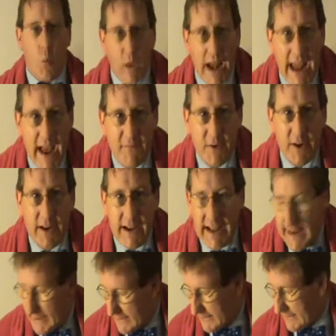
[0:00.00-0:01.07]
What I have for you
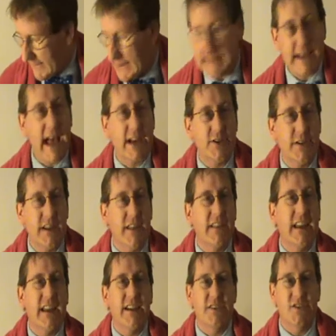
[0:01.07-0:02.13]
today is actually
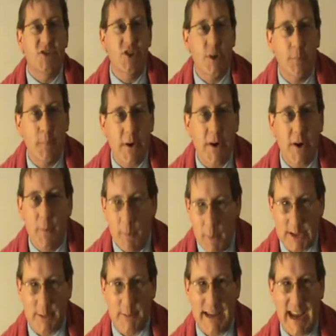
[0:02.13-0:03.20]
the super
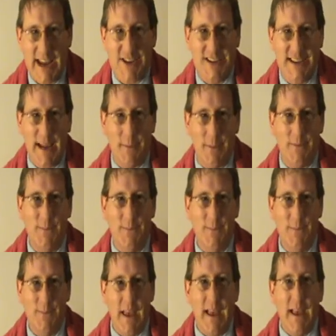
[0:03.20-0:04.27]
multiplication table.
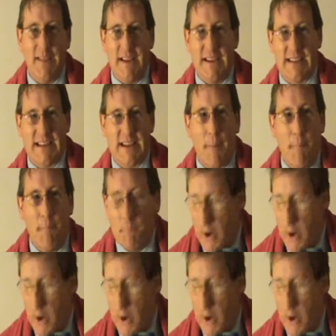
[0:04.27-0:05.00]
This is an